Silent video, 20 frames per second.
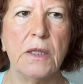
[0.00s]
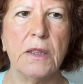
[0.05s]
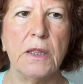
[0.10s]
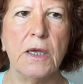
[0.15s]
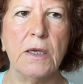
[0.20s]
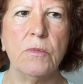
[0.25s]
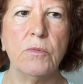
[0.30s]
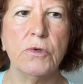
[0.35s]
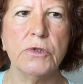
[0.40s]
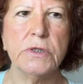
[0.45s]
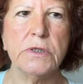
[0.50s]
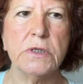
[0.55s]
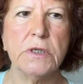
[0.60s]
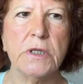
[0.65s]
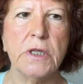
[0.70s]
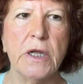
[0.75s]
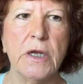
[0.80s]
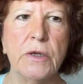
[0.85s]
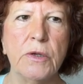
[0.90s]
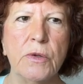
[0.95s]
They want to
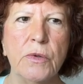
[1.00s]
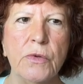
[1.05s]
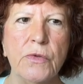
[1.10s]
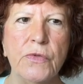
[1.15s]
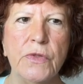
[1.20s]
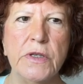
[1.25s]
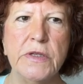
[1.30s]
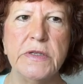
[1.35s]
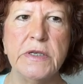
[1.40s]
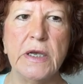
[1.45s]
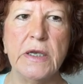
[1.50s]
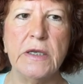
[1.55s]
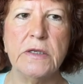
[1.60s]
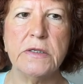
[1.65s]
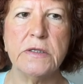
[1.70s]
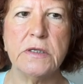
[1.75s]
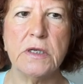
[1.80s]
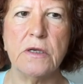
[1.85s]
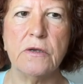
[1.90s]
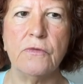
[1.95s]
know the
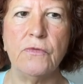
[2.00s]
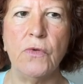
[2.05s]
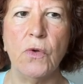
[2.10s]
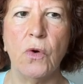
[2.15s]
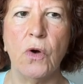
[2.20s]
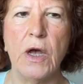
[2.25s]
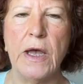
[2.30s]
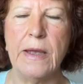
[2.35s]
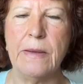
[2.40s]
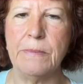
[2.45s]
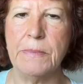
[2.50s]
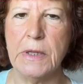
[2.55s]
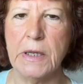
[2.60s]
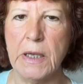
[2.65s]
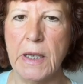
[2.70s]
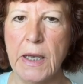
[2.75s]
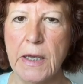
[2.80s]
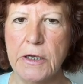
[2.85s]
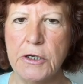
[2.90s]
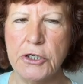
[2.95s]
date of your
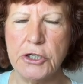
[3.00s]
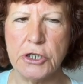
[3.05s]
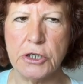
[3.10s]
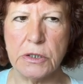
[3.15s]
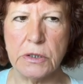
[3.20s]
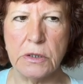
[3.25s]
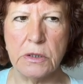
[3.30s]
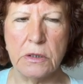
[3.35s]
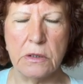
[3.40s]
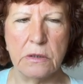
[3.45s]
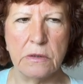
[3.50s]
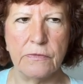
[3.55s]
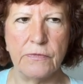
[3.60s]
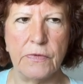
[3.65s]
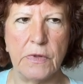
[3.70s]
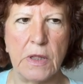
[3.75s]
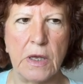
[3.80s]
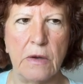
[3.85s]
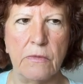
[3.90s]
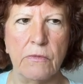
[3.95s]
application
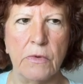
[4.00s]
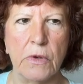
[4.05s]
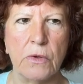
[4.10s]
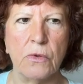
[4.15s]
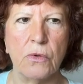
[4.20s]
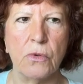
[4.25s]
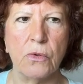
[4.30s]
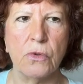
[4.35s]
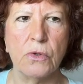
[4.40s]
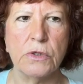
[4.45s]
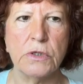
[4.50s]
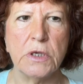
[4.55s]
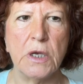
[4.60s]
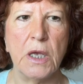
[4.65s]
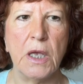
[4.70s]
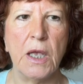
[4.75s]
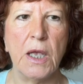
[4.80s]
for that record,